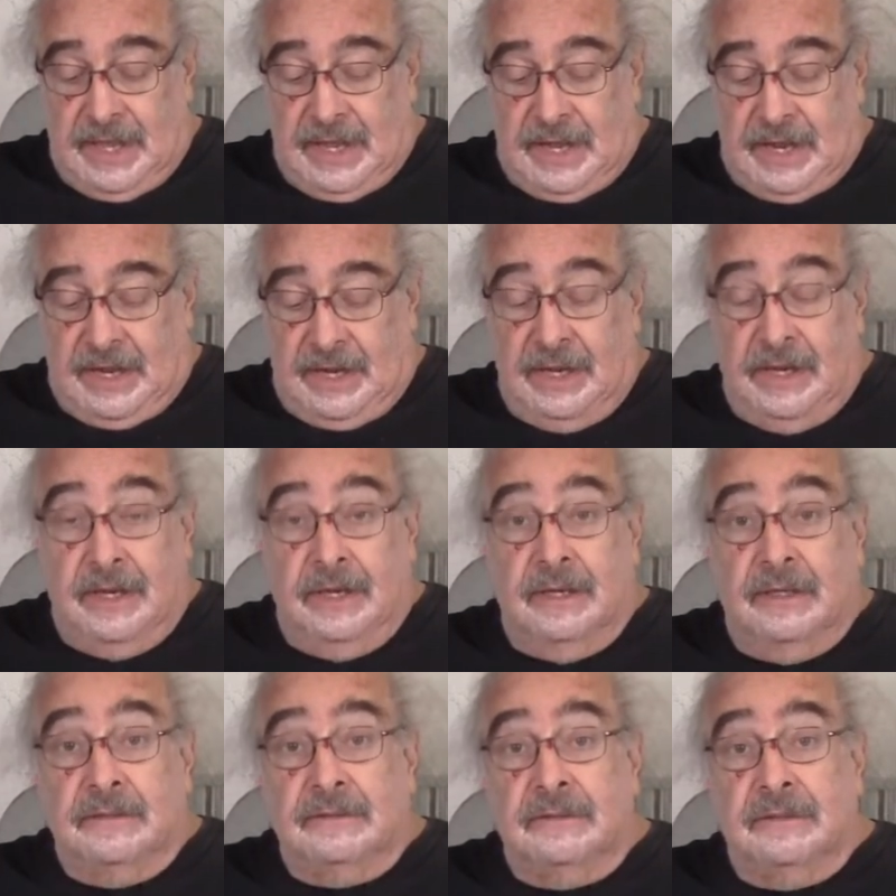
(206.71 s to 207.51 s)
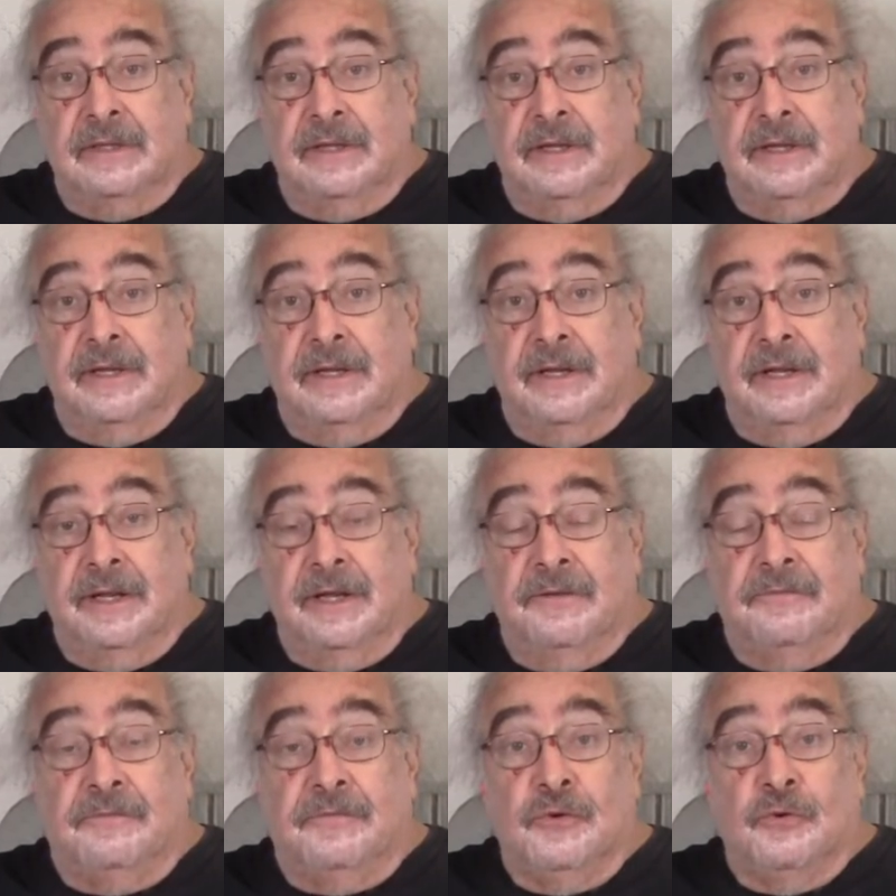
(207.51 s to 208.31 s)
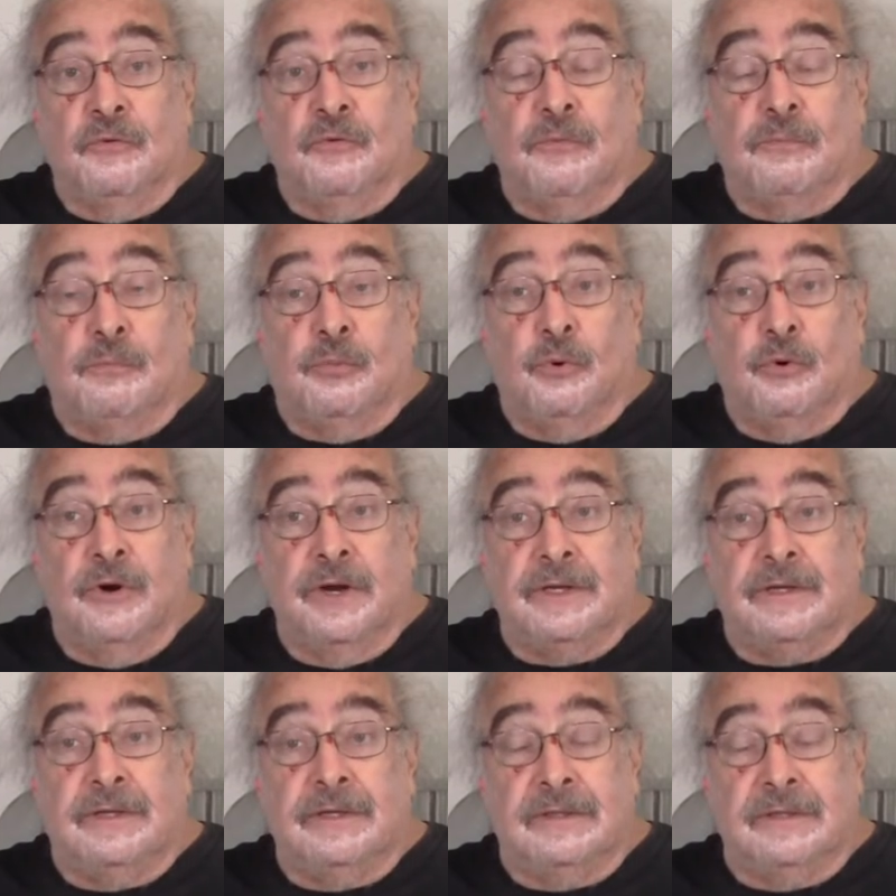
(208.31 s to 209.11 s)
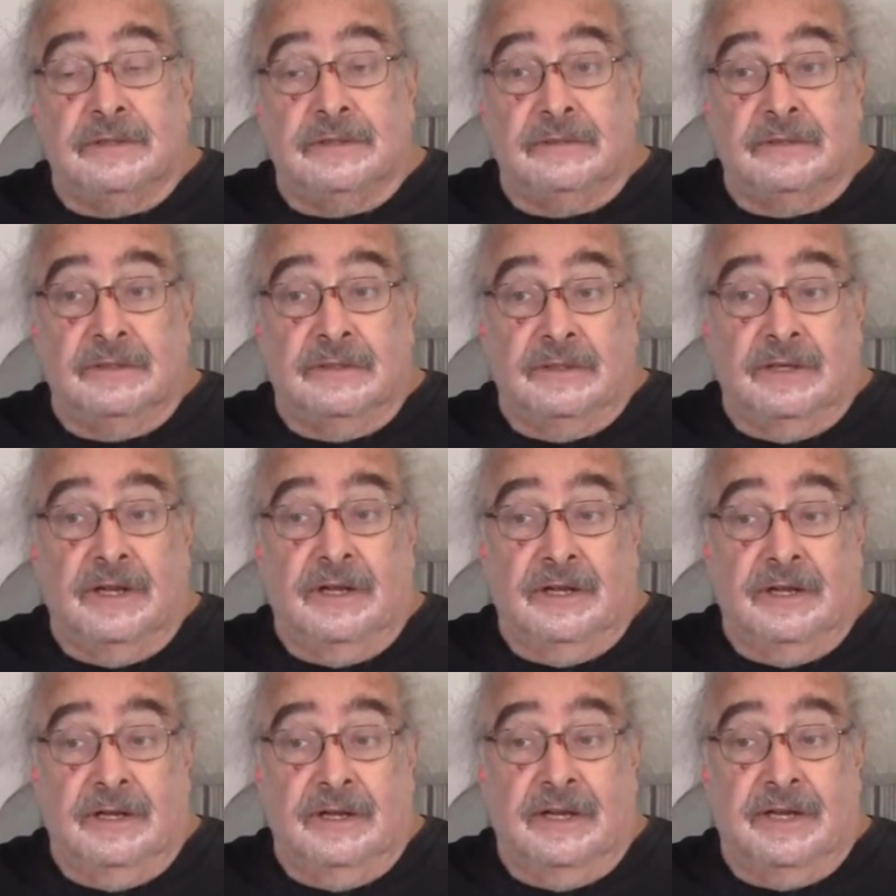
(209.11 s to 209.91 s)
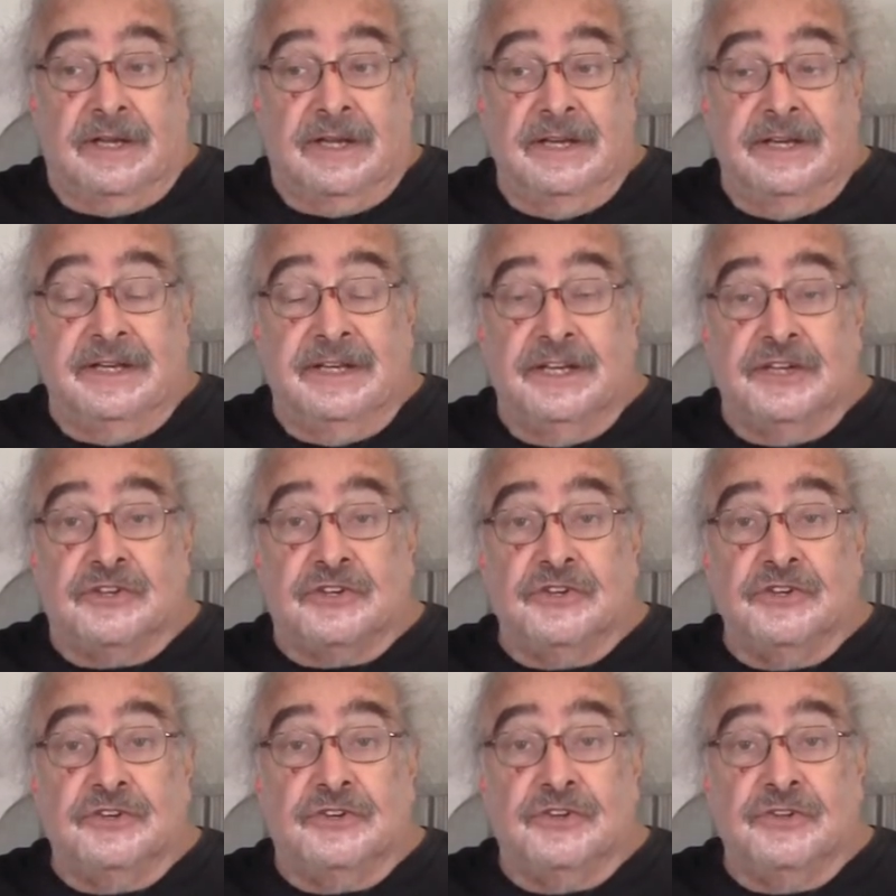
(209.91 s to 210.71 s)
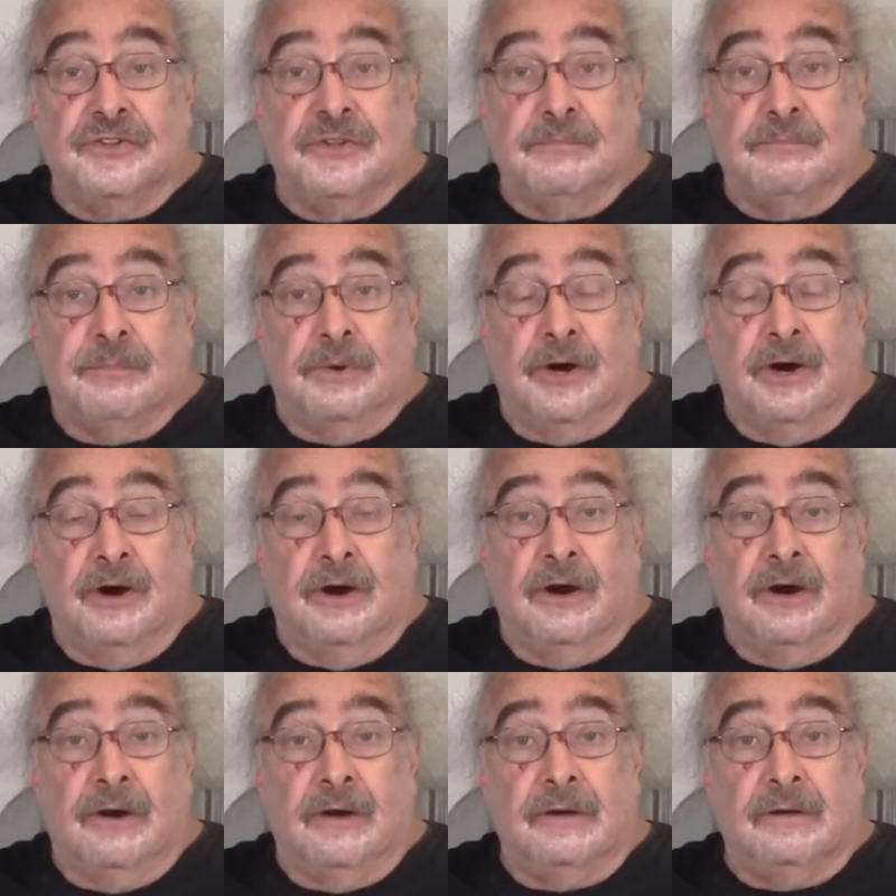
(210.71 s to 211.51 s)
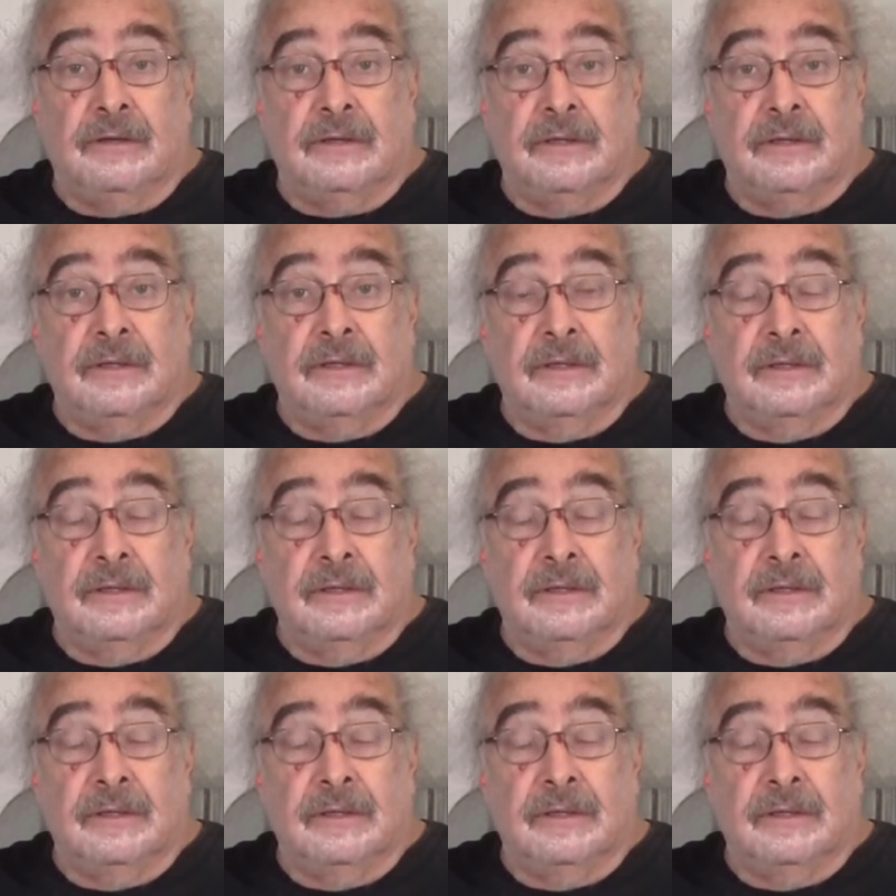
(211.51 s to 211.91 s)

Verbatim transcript: Uh, if you report a condition to the bar,